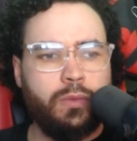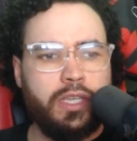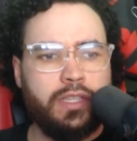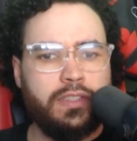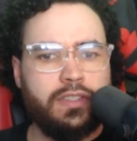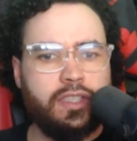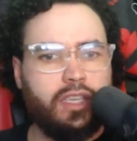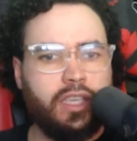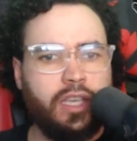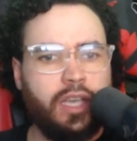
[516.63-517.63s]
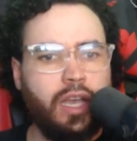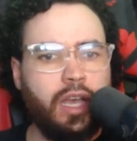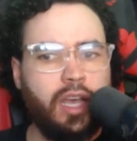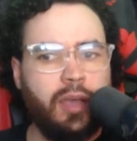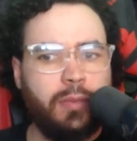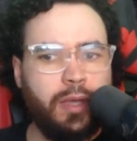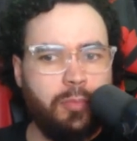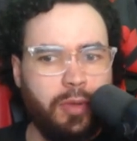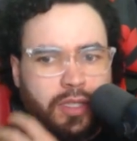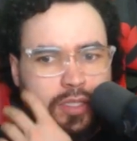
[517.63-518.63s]
we can see
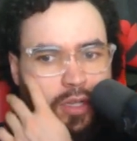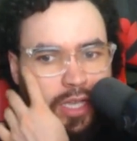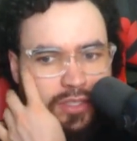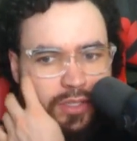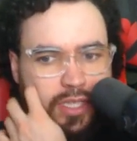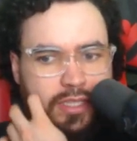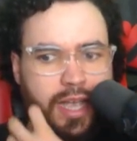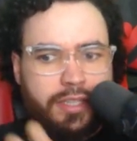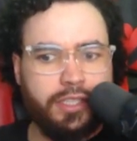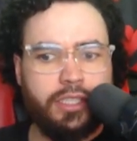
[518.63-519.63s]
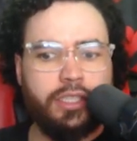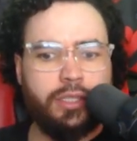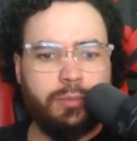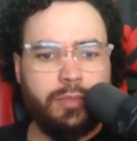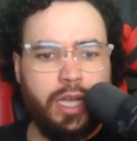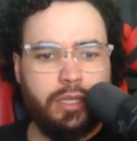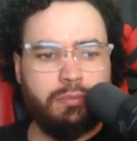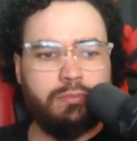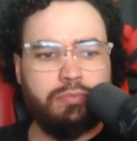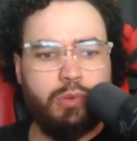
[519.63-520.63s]
okay, so this actually, yeah,
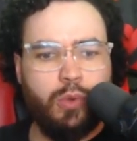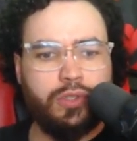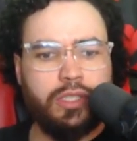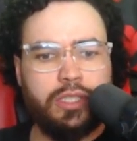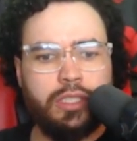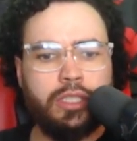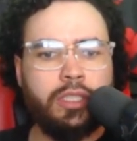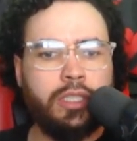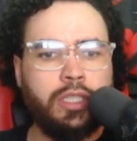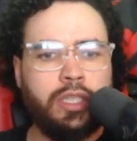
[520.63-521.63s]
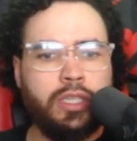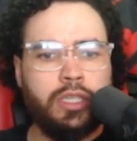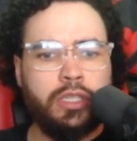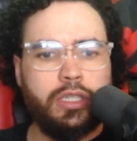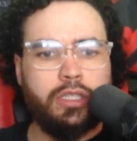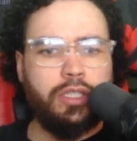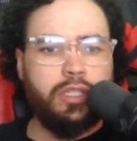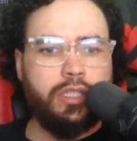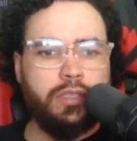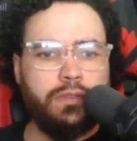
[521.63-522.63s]
pulls in
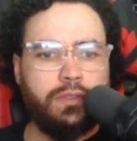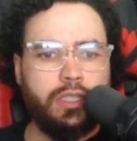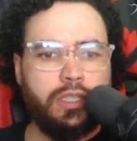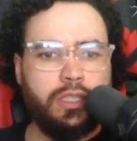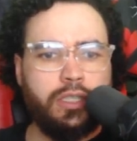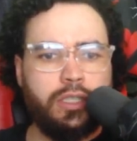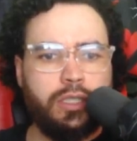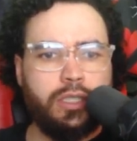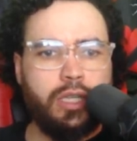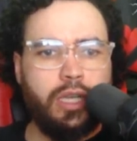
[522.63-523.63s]
the different